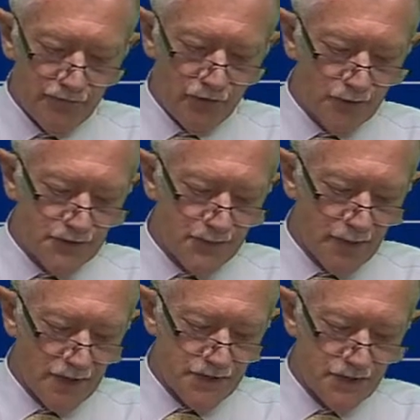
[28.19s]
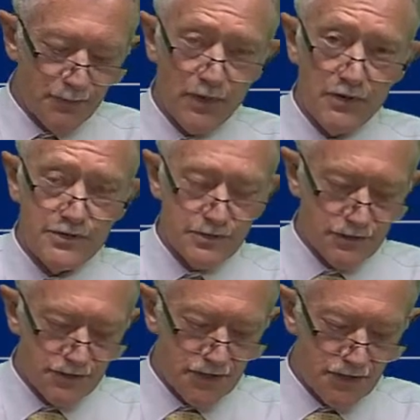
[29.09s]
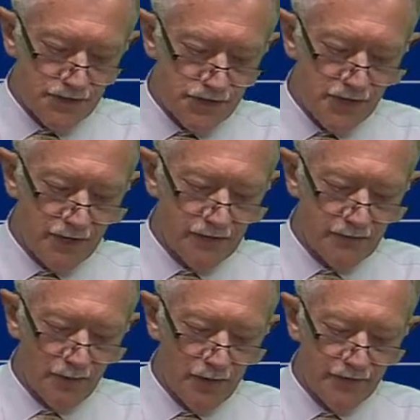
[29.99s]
Performance-based approaches can strengthen